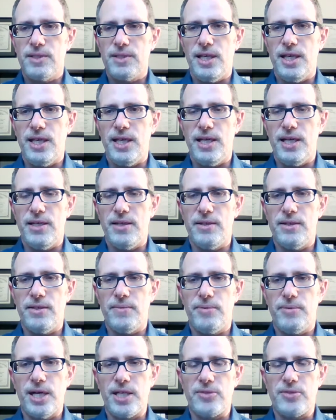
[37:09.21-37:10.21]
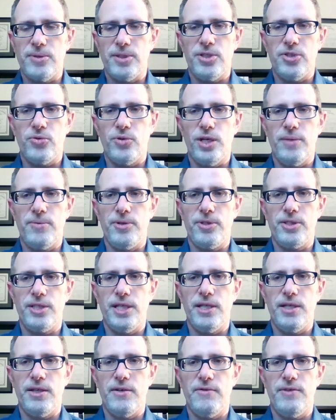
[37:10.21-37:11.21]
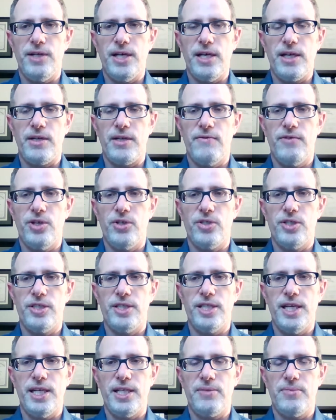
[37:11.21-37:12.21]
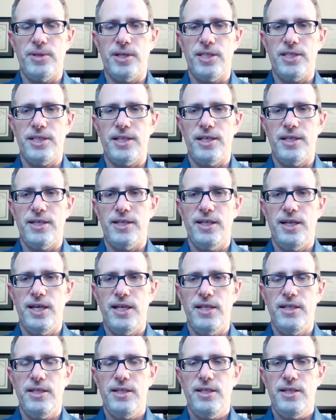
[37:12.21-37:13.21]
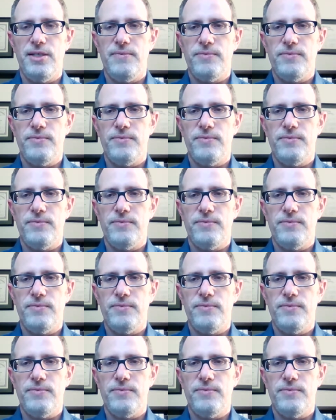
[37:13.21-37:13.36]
and approximately 20% of that conversion takes place in the gut.